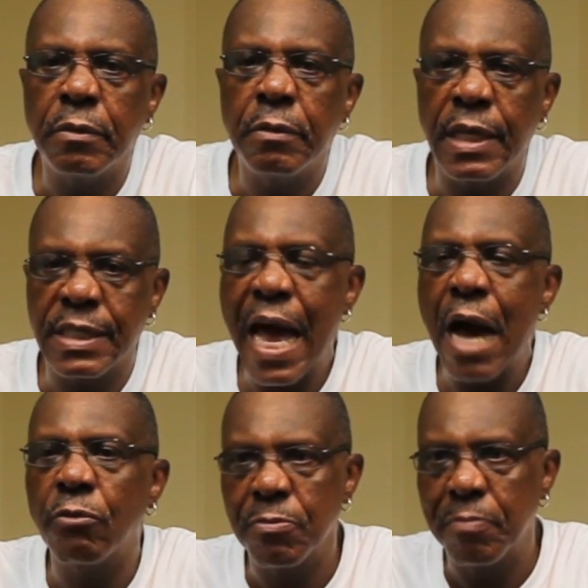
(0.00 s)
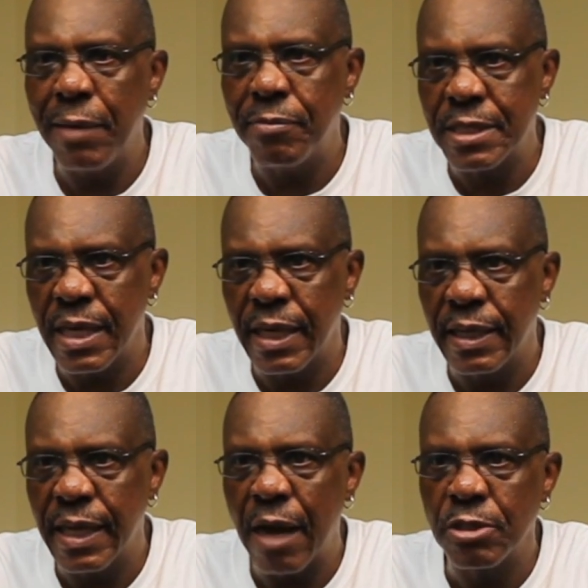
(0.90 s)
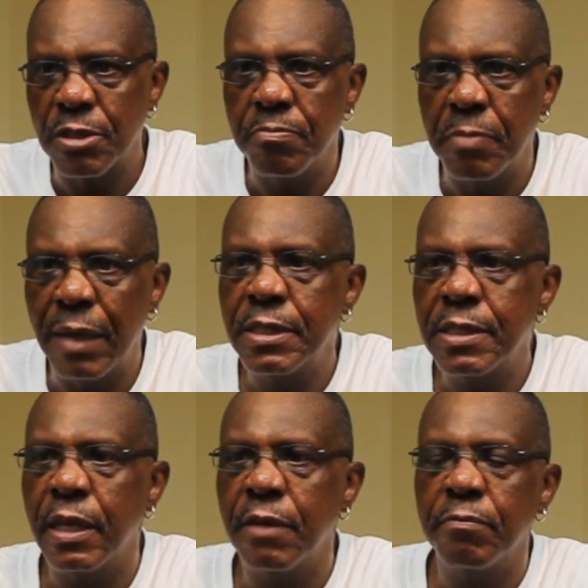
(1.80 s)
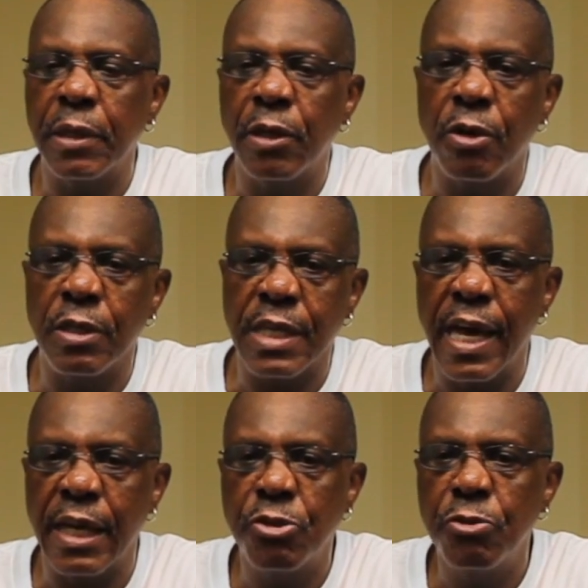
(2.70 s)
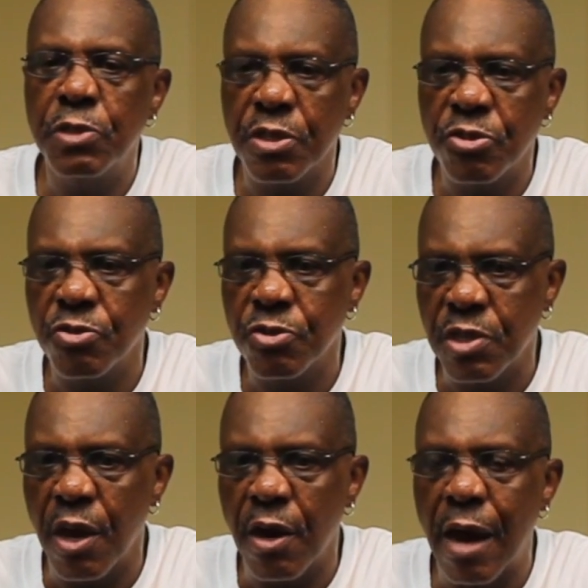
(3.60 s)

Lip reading: That's how I was babysitted. I was babysitted because I had 2 sisters there.